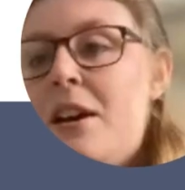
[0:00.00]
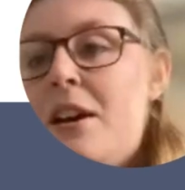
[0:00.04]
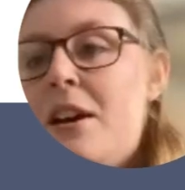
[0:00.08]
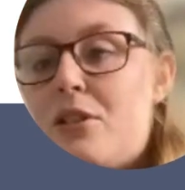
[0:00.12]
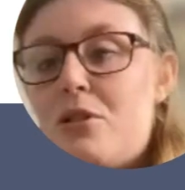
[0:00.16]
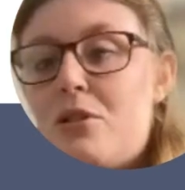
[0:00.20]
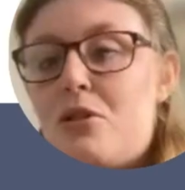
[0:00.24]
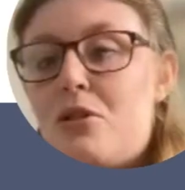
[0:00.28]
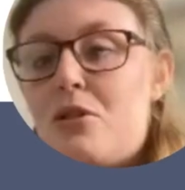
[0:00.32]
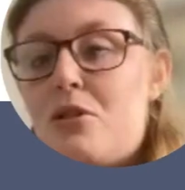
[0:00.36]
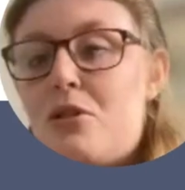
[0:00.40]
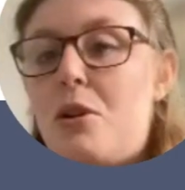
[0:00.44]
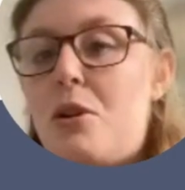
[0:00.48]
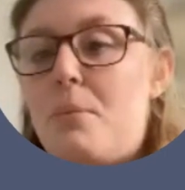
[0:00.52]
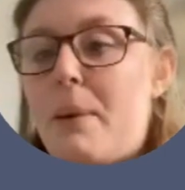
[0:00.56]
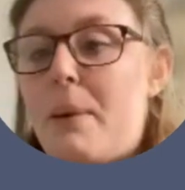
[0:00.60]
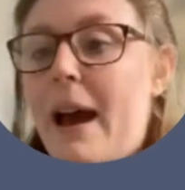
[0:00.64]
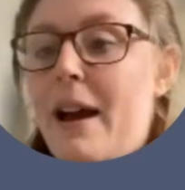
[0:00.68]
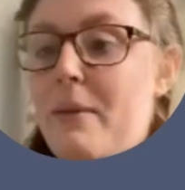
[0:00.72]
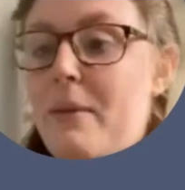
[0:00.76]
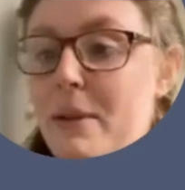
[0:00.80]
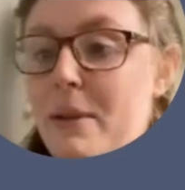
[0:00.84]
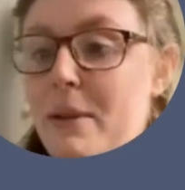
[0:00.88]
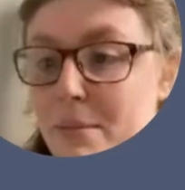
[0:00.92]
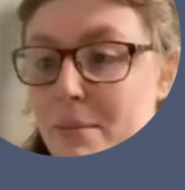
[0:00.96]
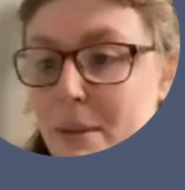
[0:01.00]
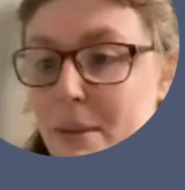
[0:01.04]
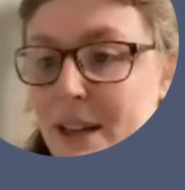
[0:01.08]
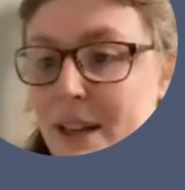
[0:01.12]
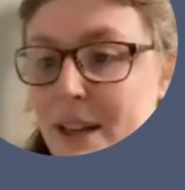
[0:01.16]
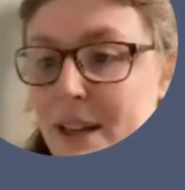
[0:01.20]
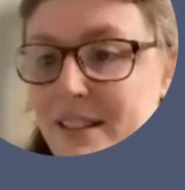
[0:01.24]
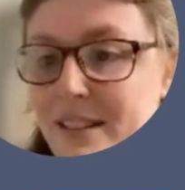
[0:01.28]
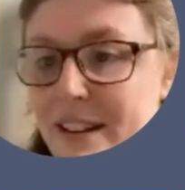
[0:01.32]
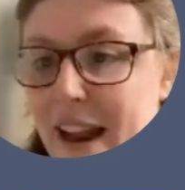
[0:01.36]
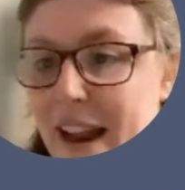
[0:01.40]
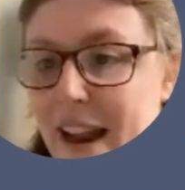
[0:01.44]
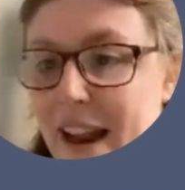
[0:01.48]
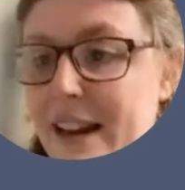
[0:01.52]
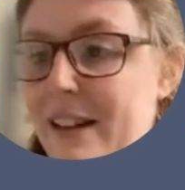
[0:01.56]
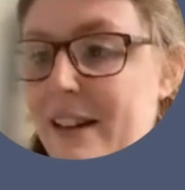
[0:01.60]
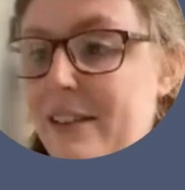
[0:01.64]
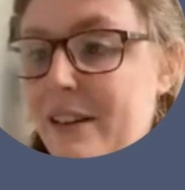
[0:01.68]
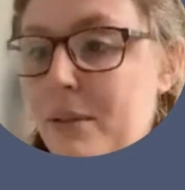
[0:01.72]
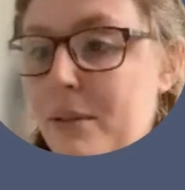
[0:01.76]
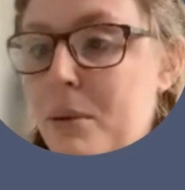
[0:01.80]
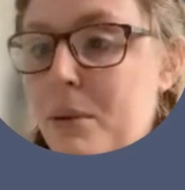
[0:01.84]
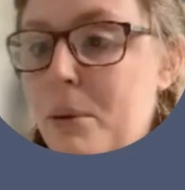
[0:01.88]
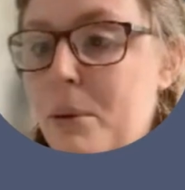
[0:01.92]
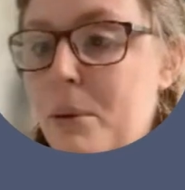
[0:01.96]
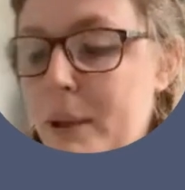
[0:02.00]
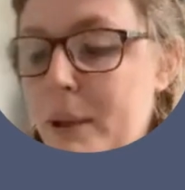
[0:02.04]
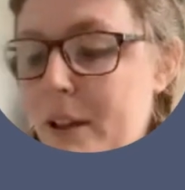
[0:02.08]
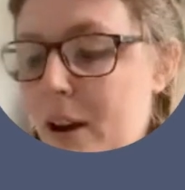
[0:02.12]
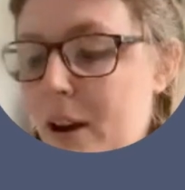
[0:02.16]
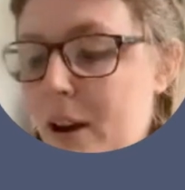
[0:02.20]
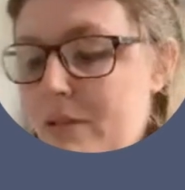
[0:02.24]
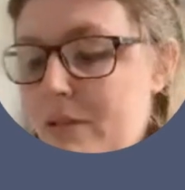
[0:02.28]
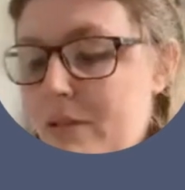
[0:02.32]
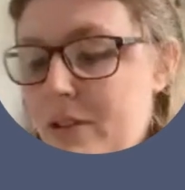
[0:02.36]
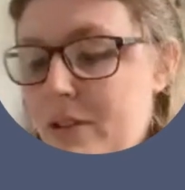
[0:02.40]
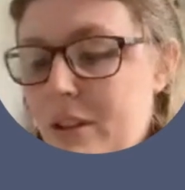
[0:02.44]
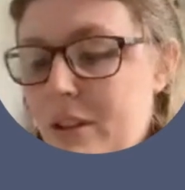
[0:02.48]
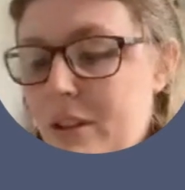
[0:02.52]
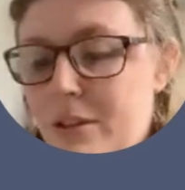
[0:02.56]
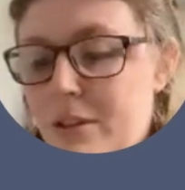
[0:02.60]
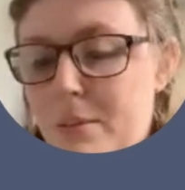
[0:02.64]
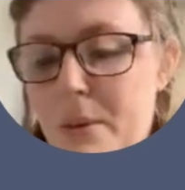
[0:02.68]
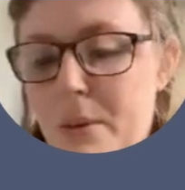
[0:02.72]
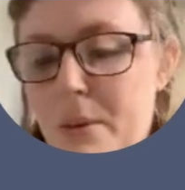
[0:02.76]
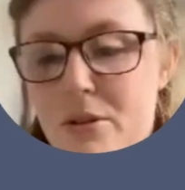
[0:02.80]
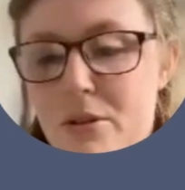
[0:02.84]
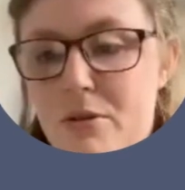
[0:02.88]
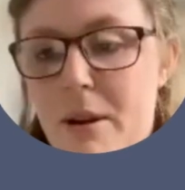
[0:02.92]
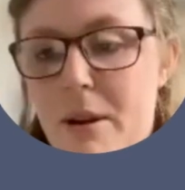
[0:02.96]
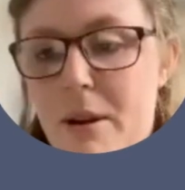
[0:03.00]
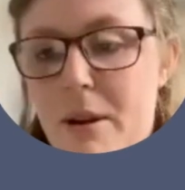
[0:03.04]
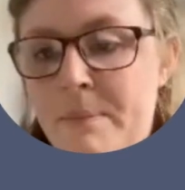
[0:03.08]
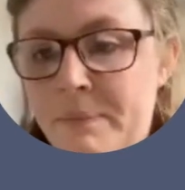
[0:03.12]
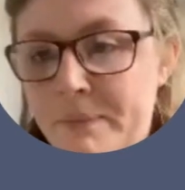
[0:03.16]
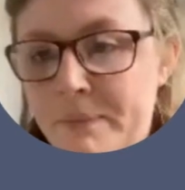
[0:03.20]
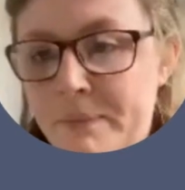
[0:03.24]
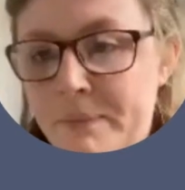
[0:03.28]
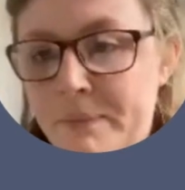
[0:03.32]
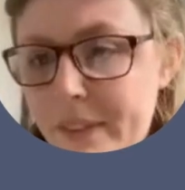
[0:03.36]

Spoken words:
So do bear with me today because I will be coughing and spluttering.